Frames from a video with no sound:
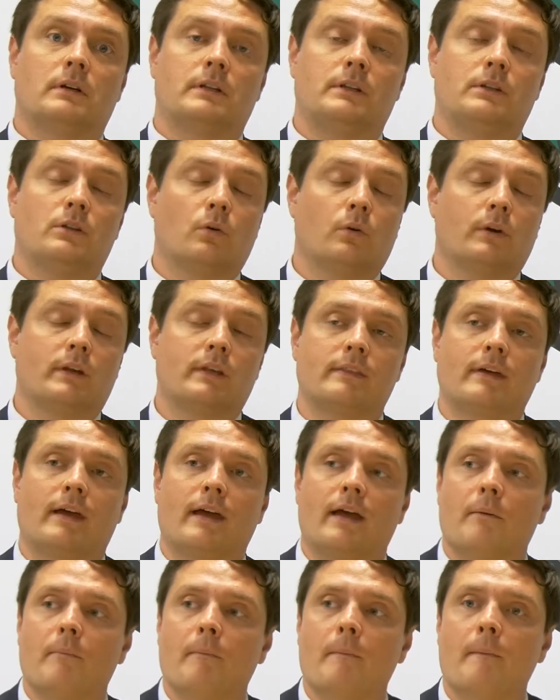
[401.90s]
knowing
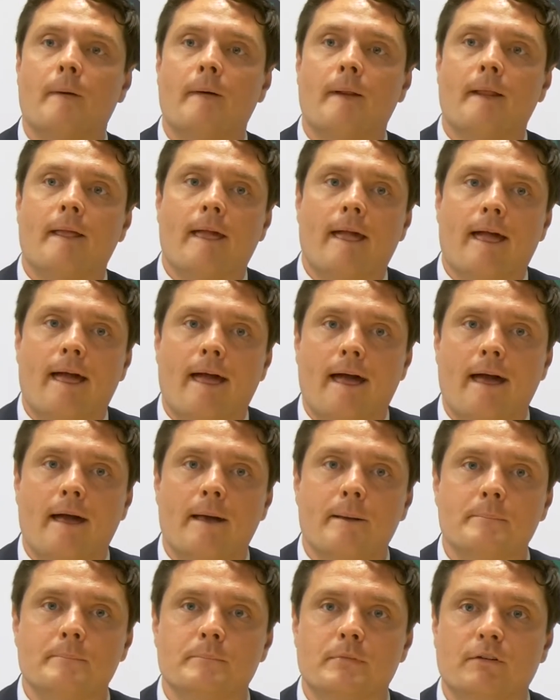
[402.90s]
them
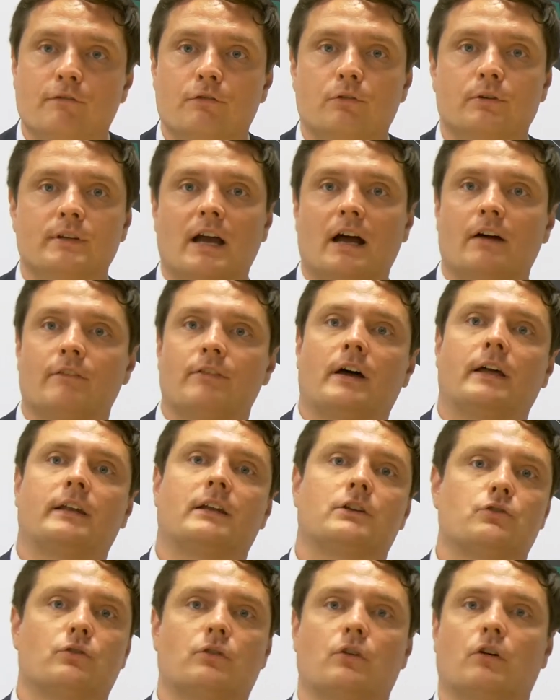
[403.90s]
before you have that
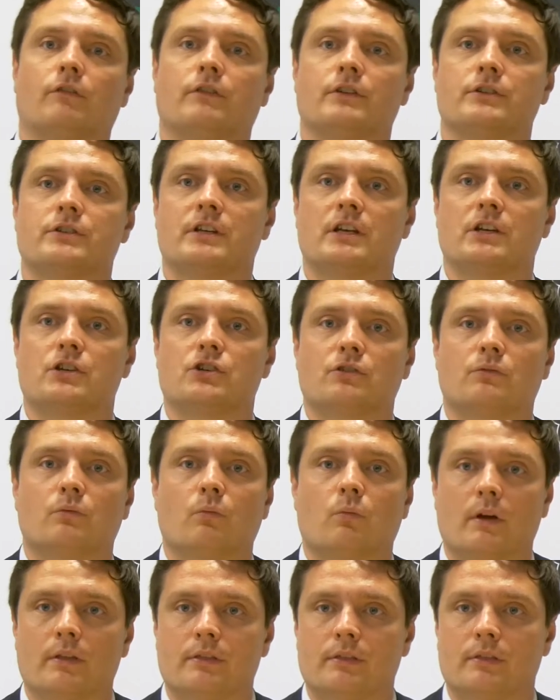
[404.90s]
initial conversation
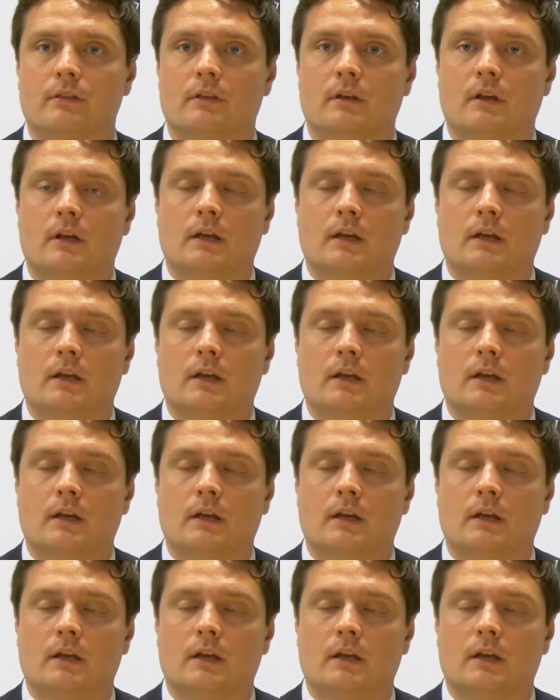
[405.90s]
with